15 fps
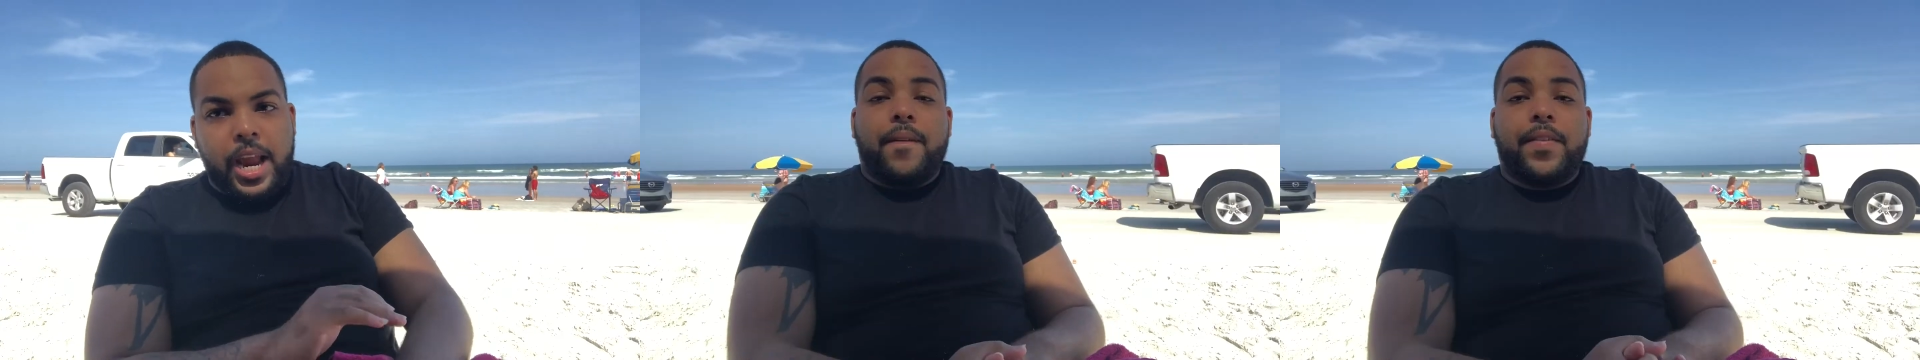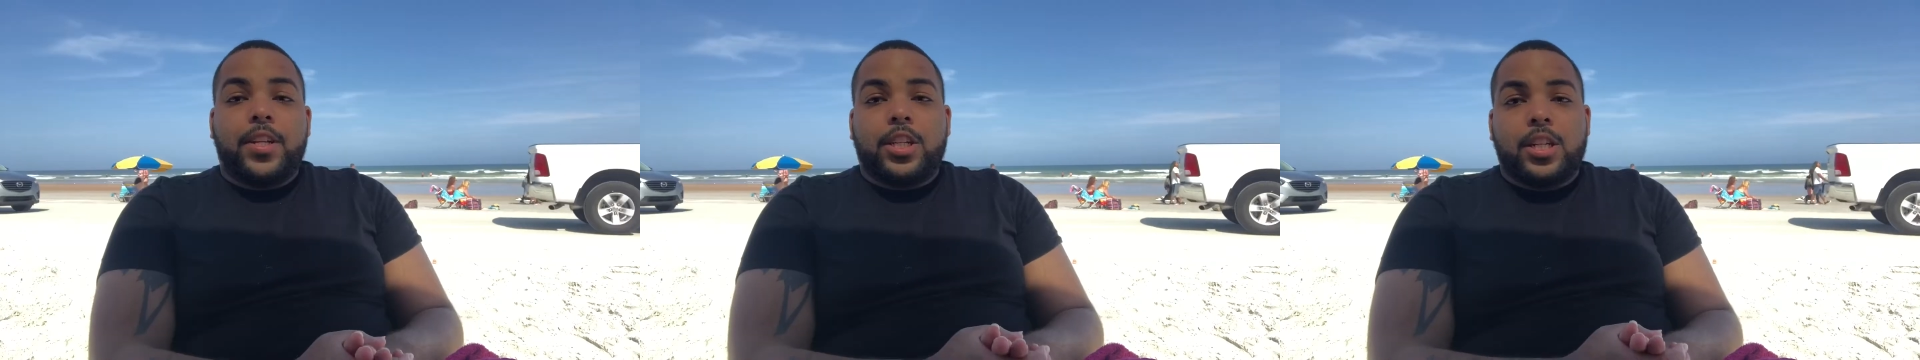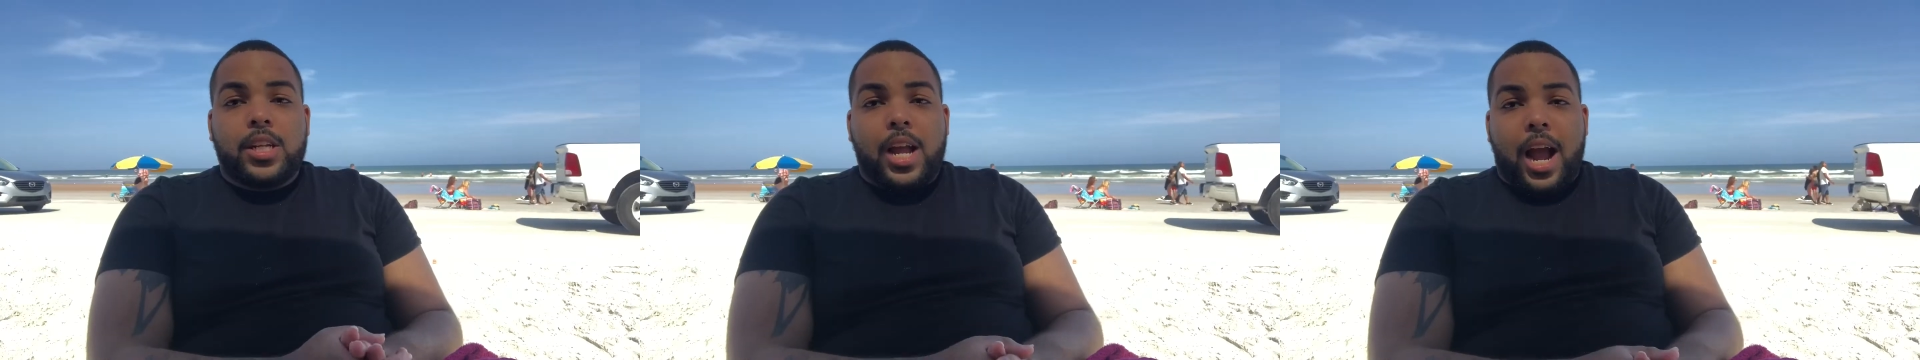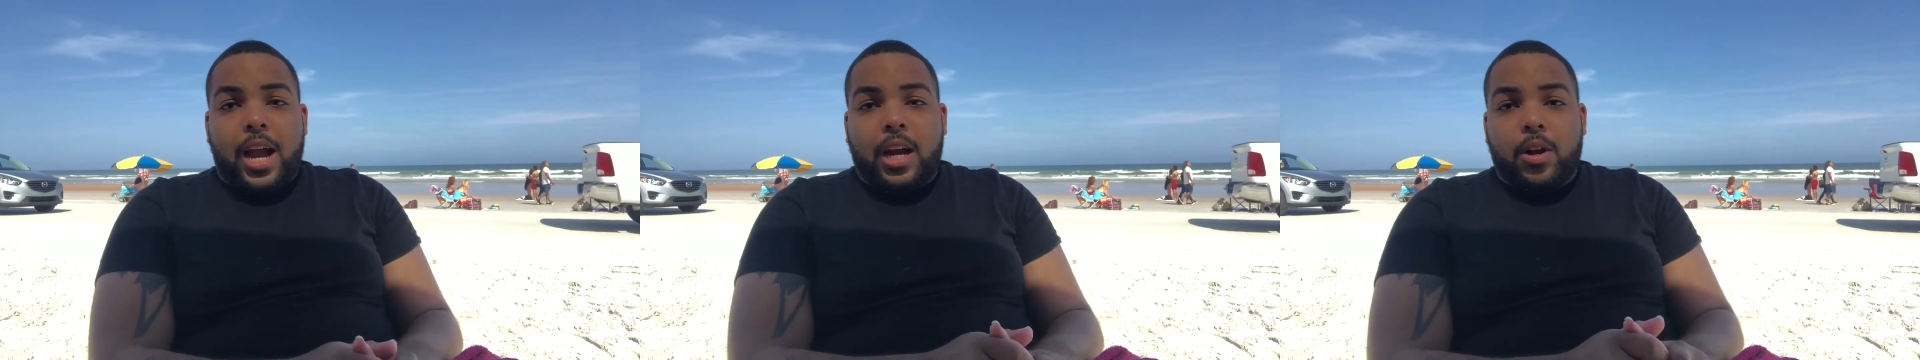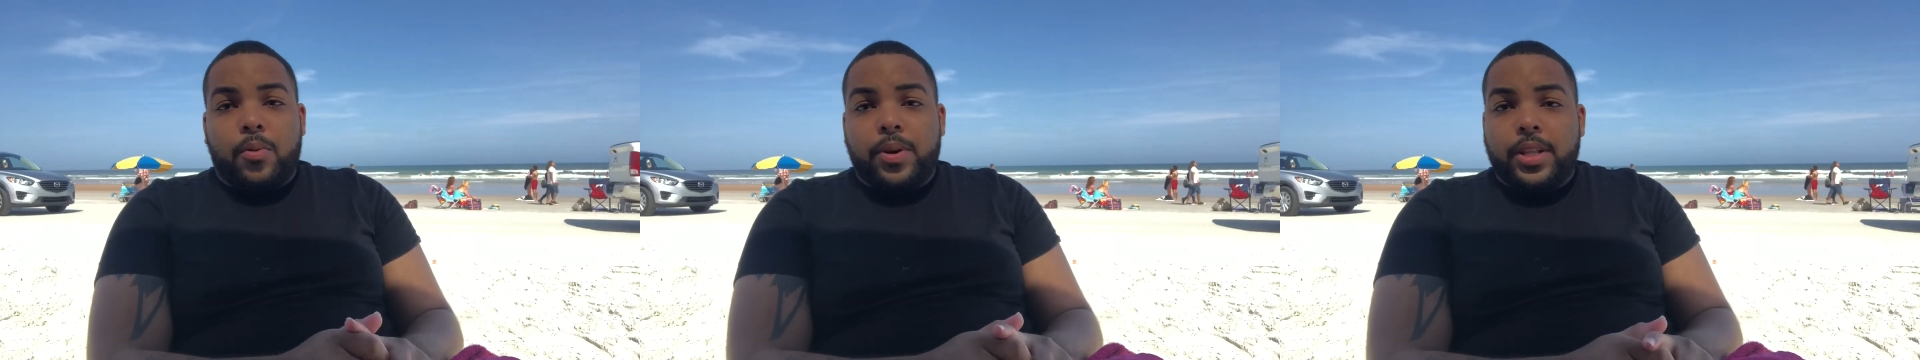Eventually,
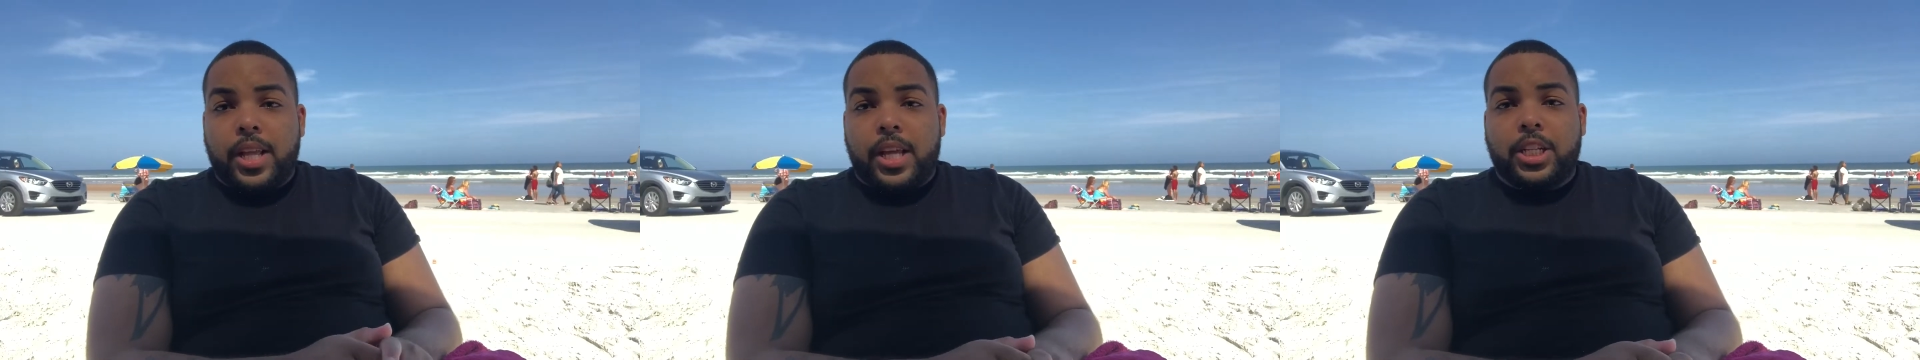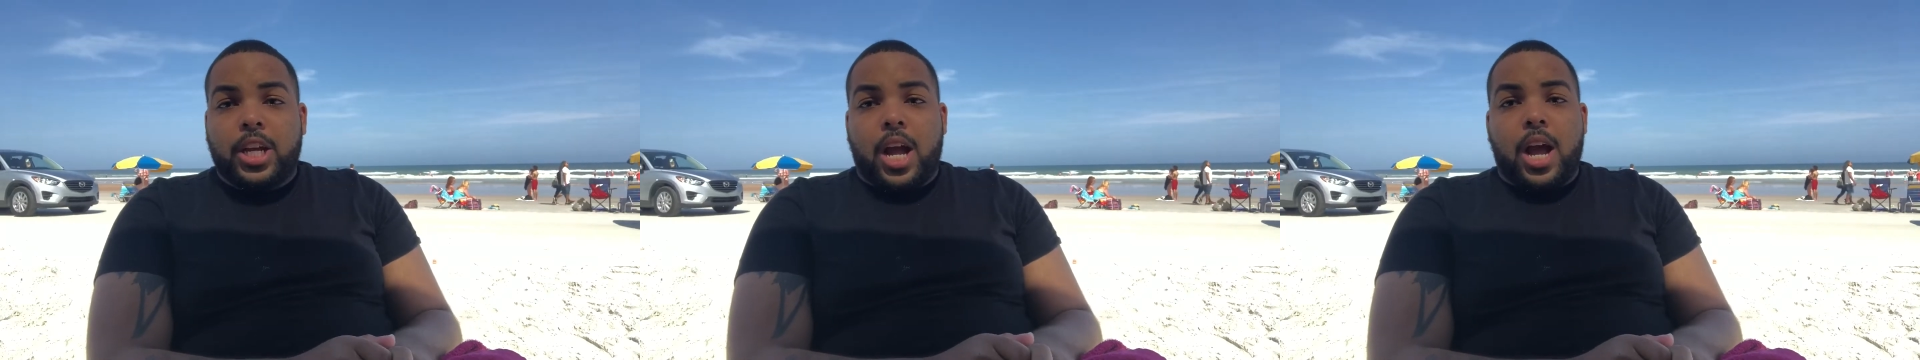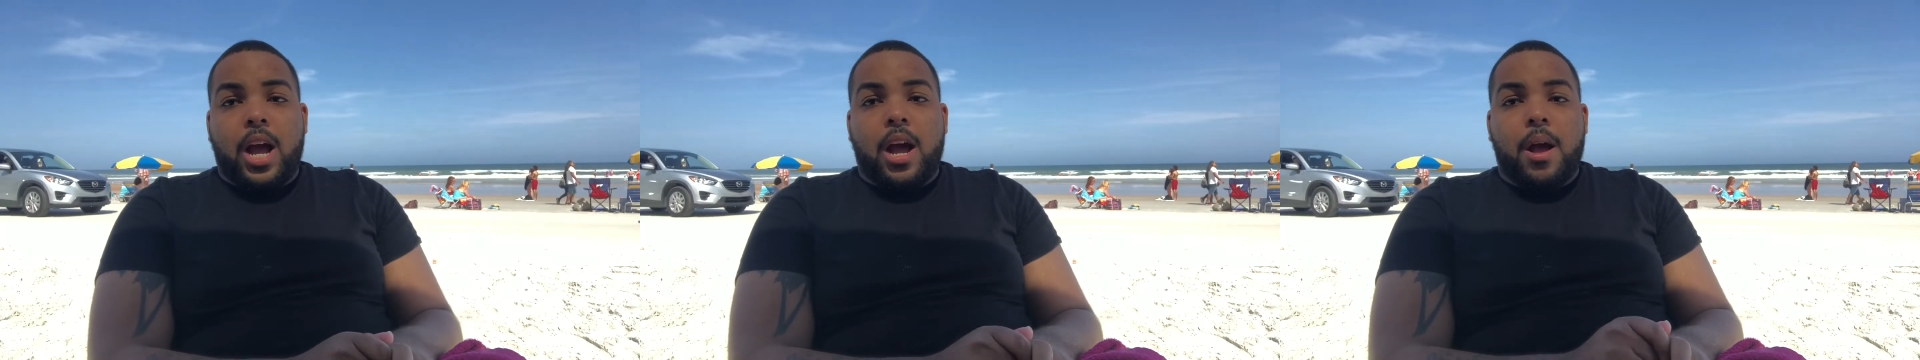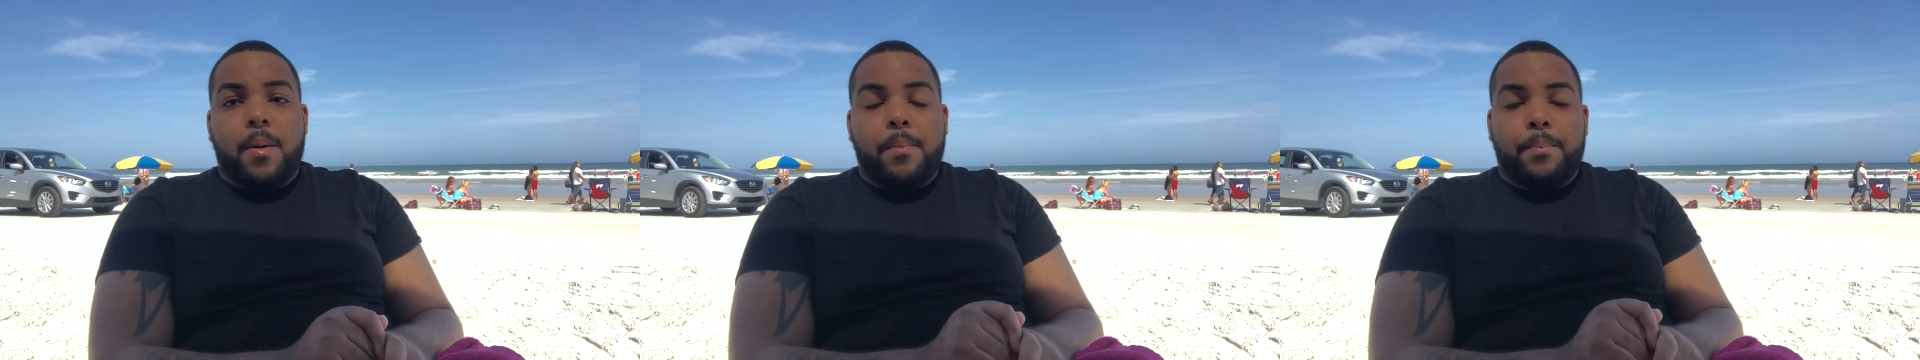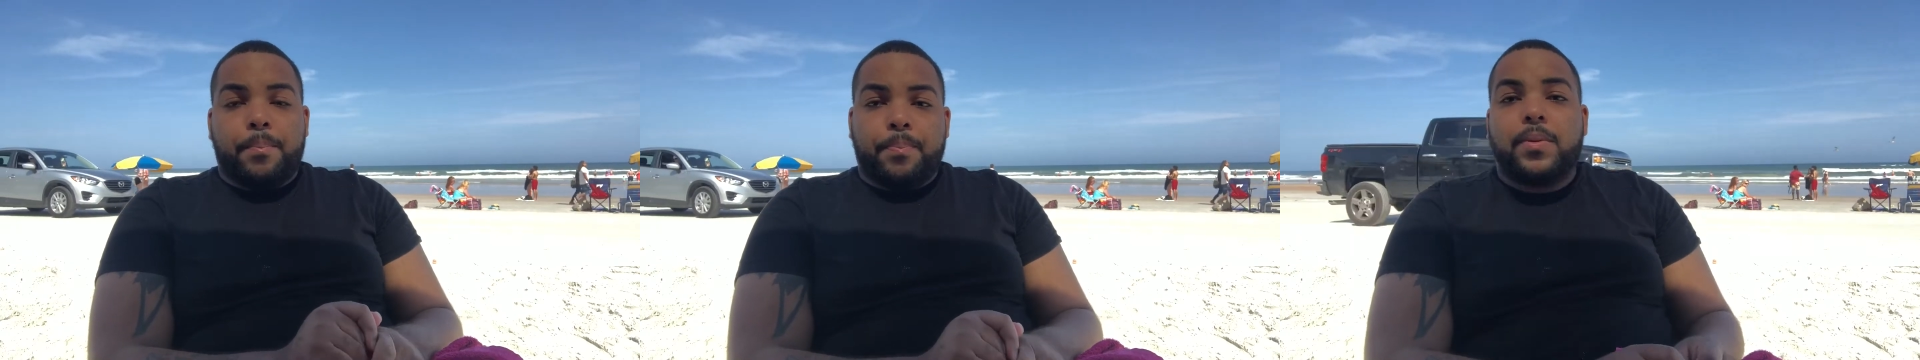I quit that job,
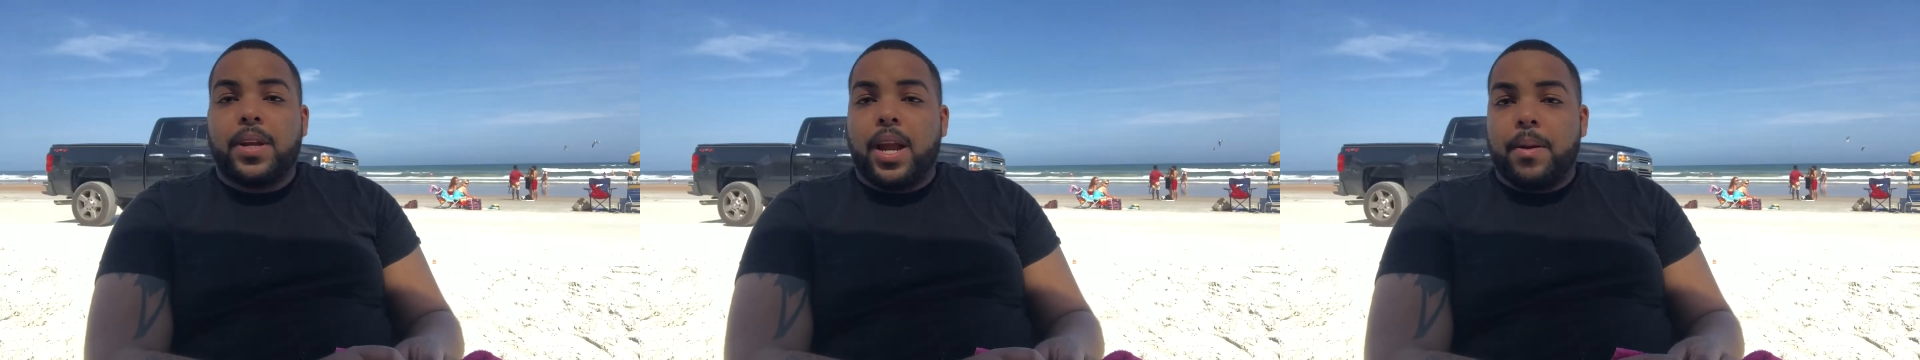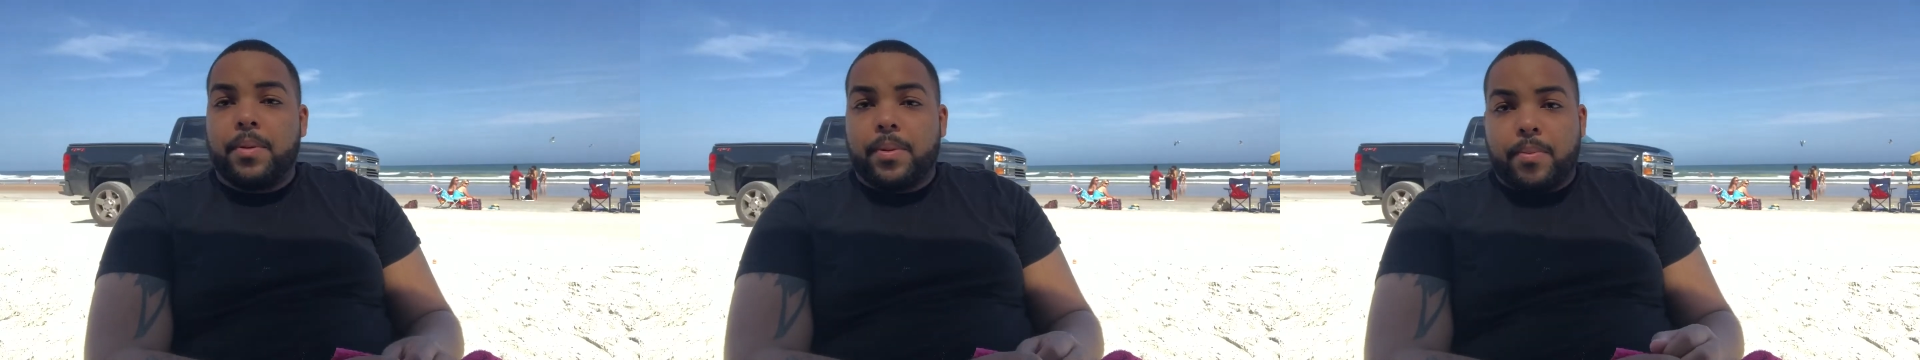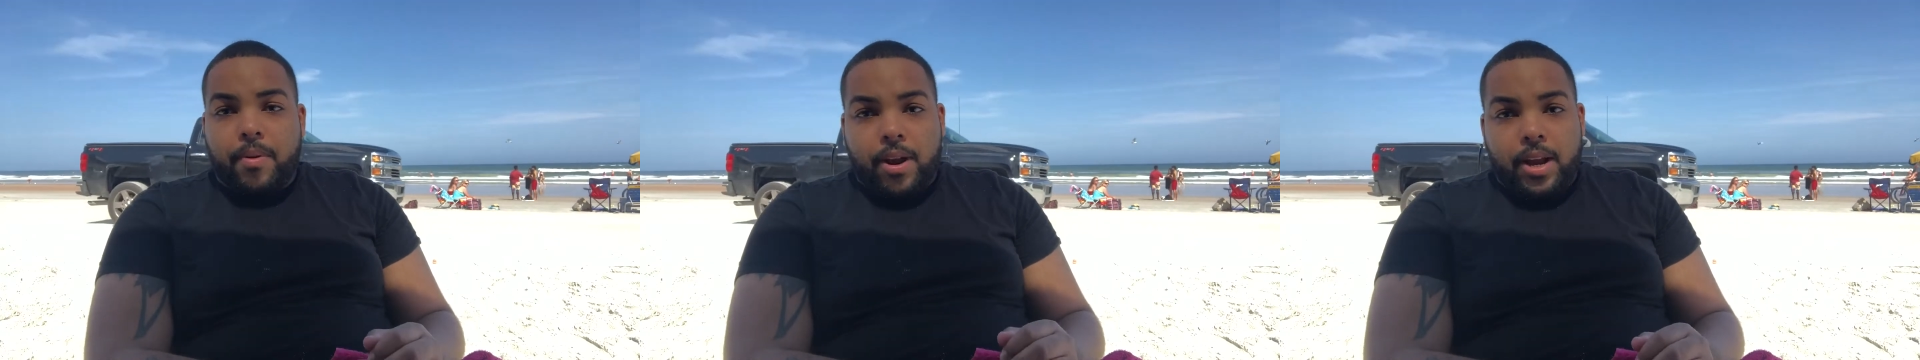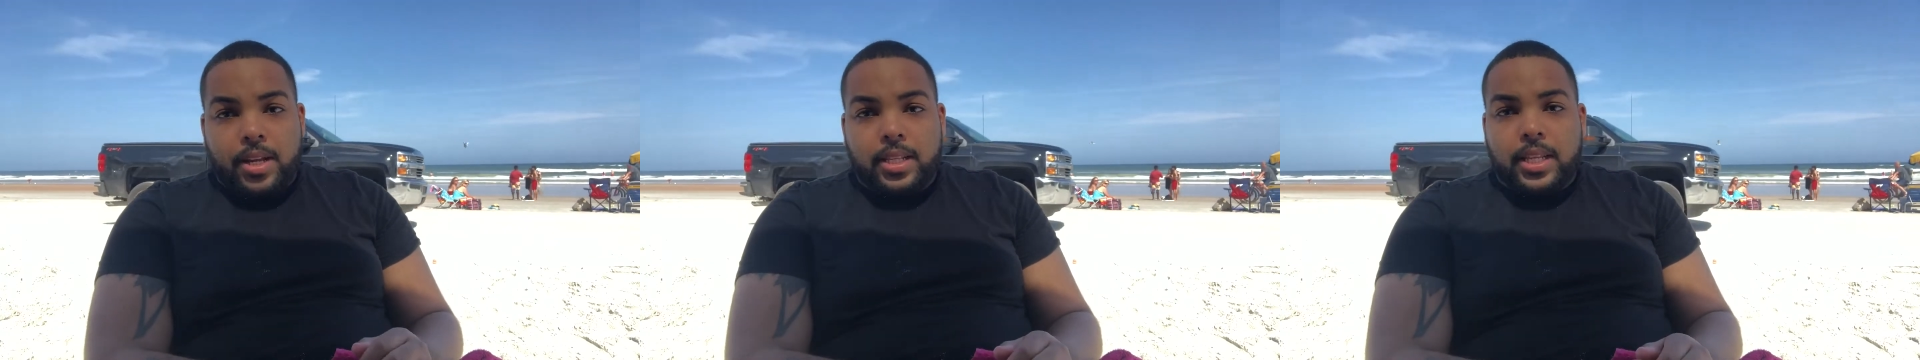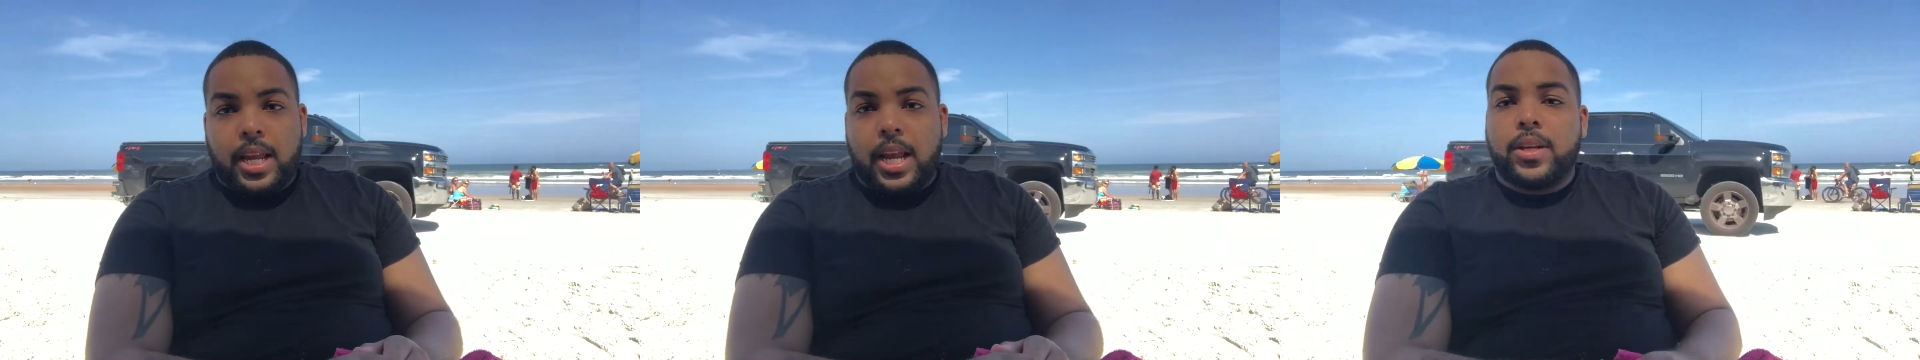became depressed.